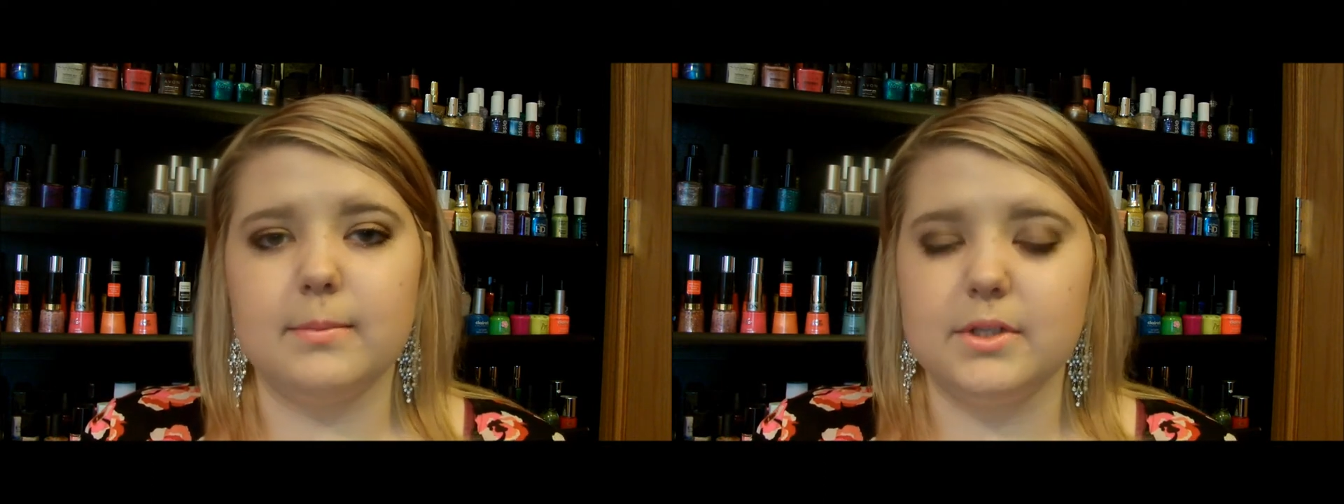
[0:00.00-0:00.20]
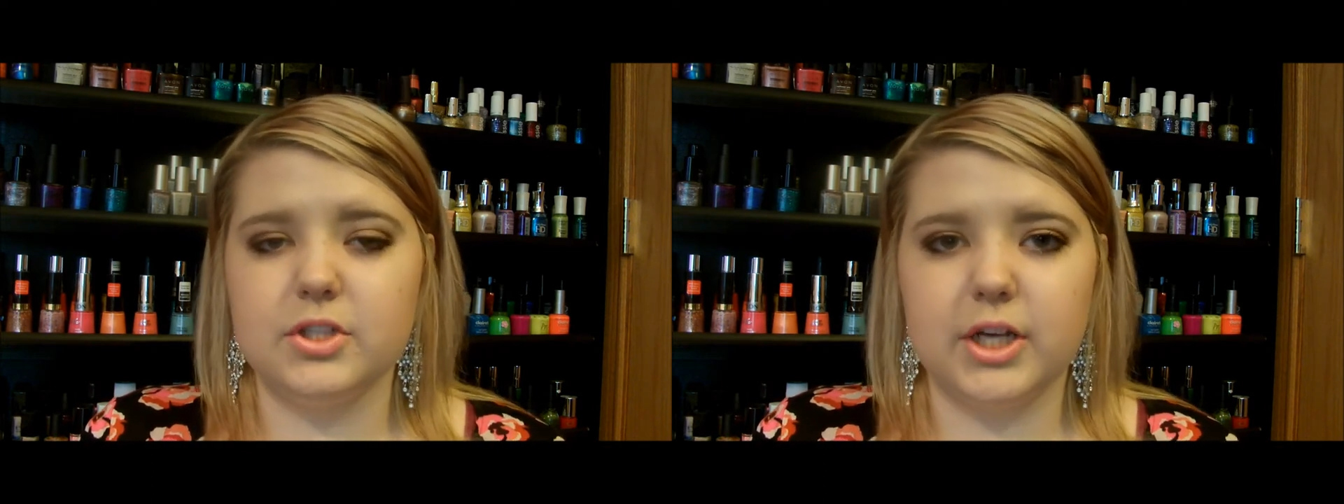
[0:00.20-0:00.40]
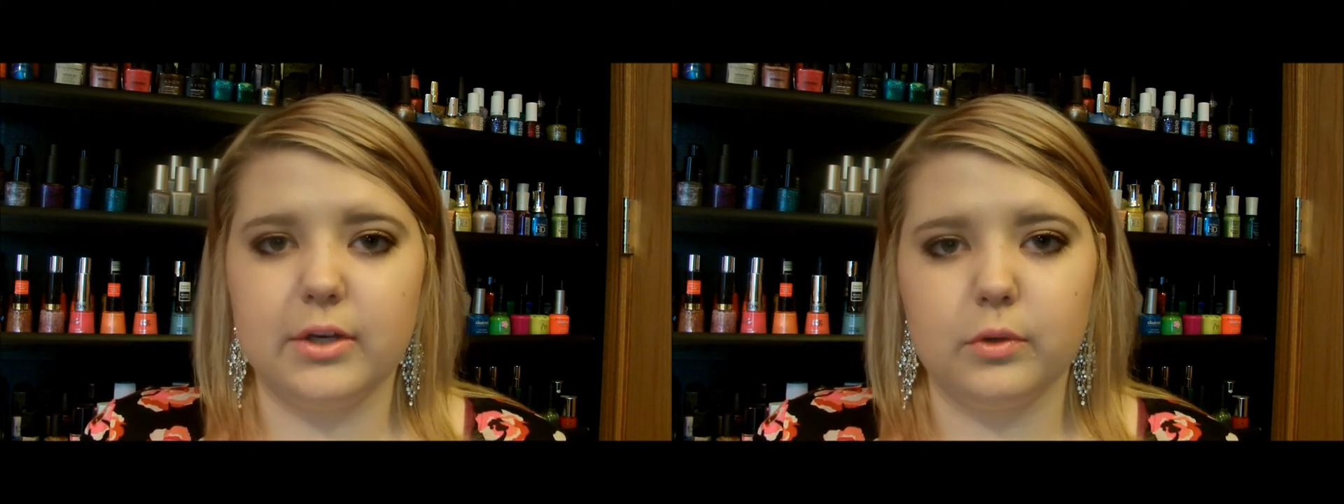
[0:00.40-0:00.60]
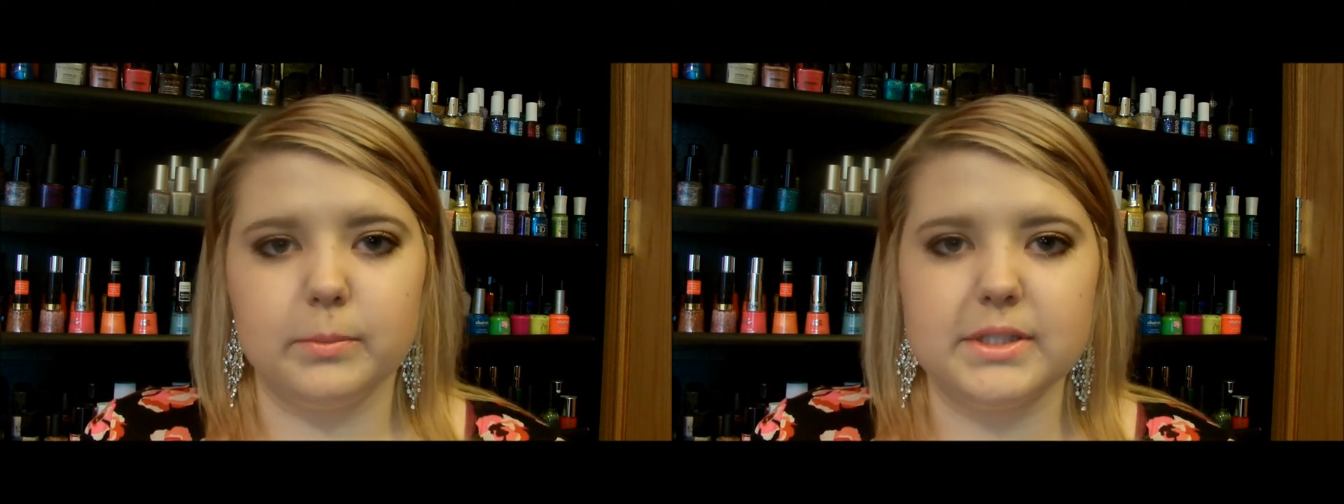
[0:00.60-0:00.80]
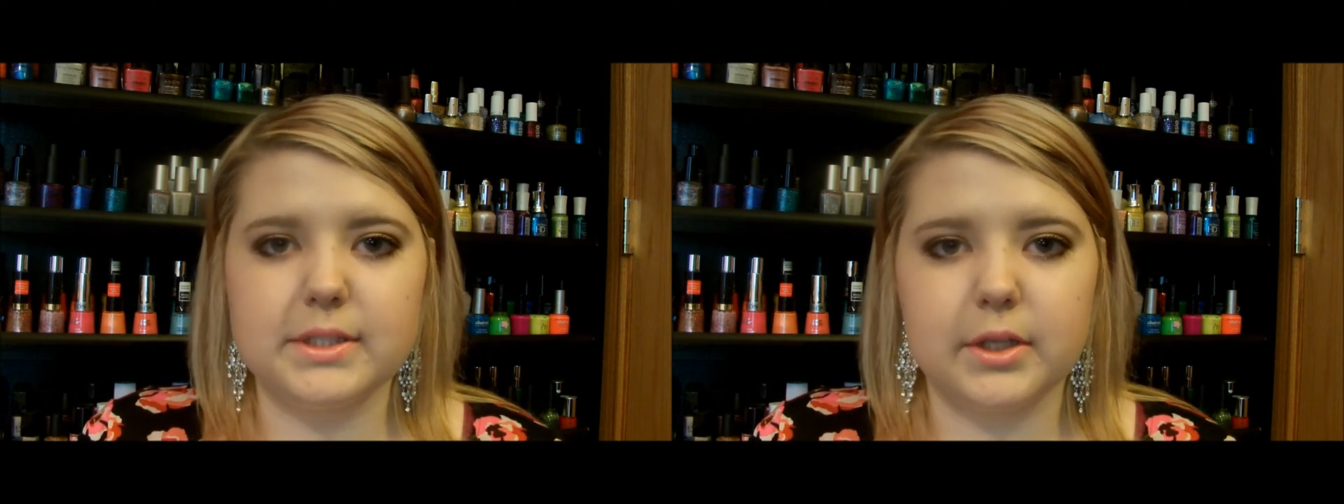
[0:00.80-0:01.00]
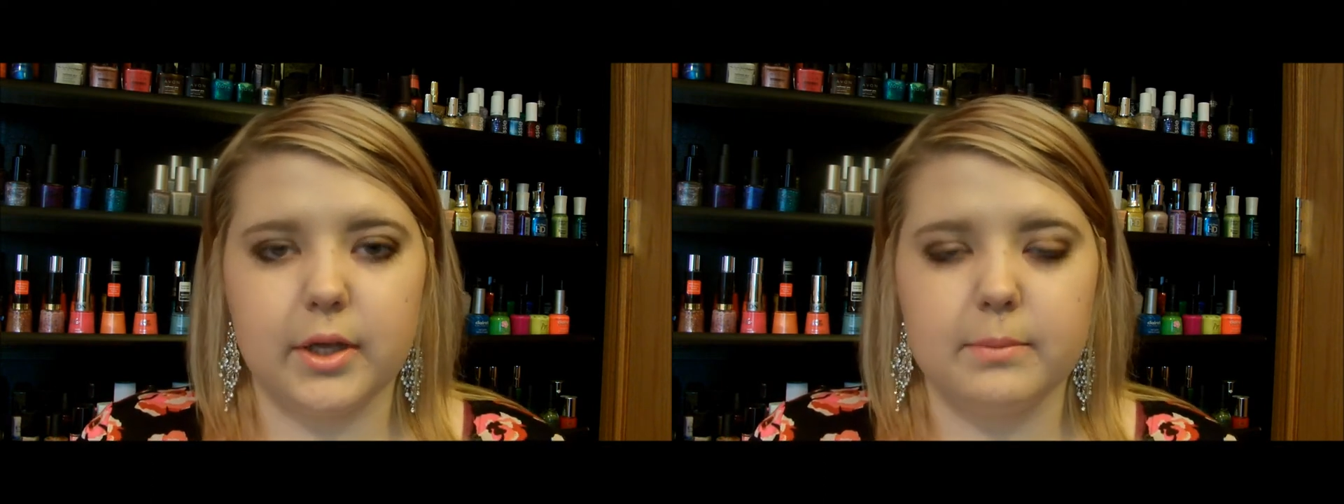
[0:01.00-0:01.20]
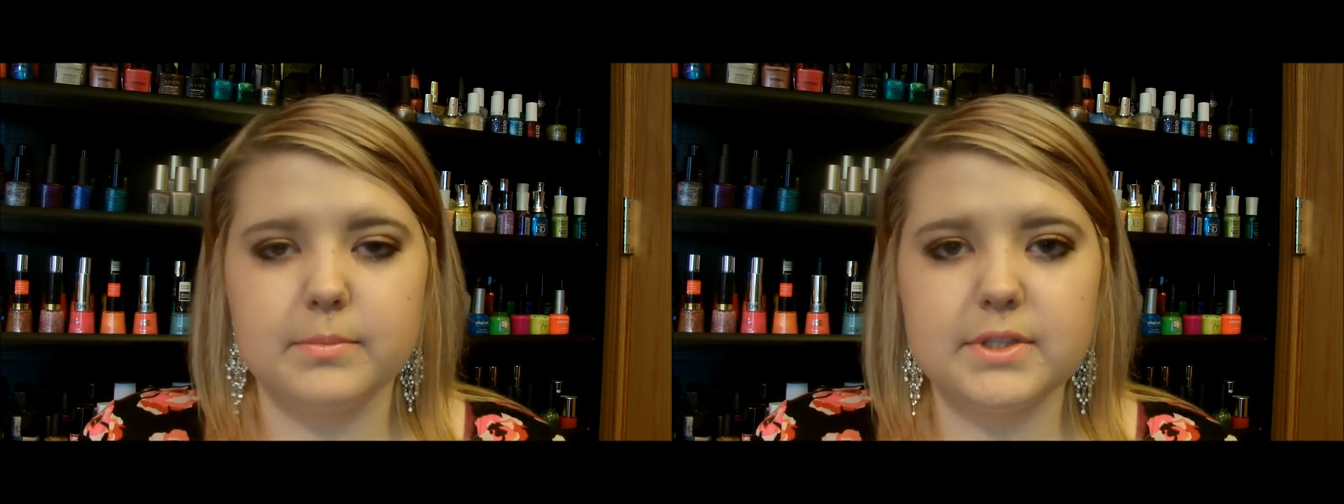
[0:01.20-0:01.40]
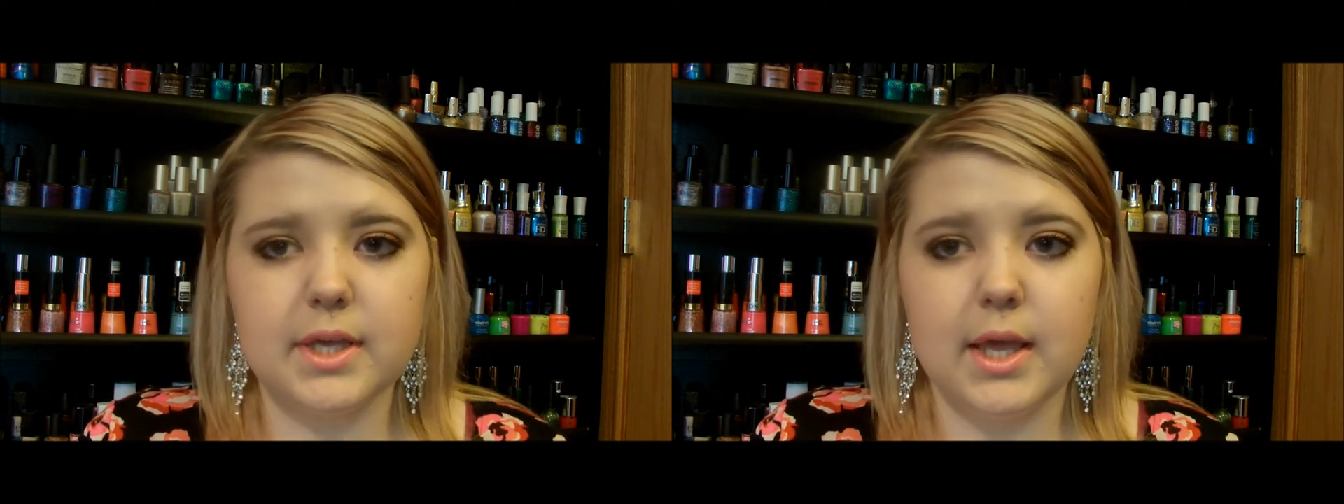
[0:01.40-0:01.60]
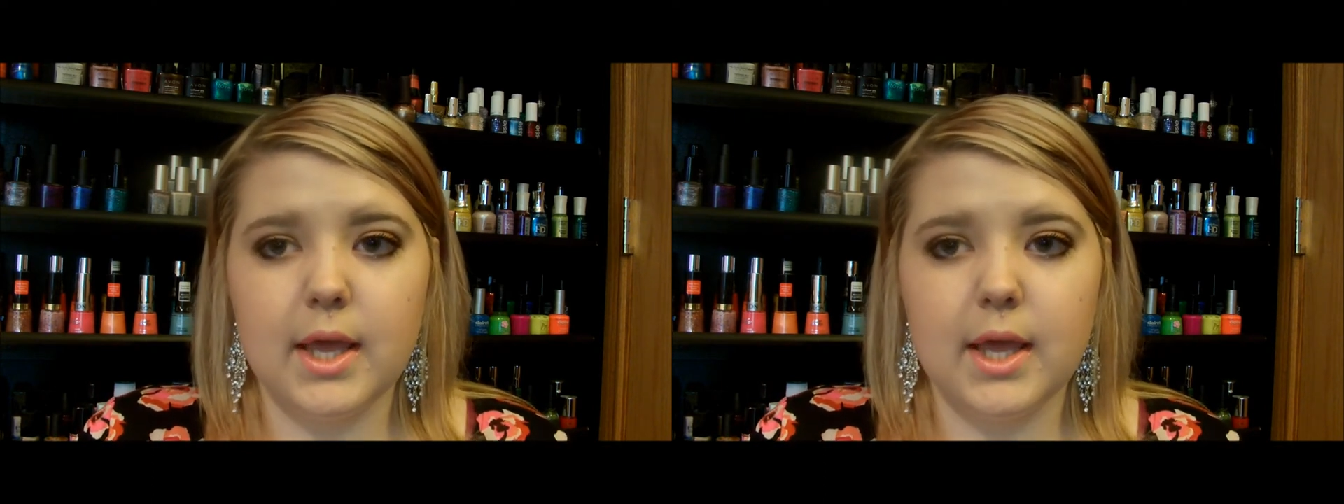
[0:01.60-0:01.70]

in ginormous clumps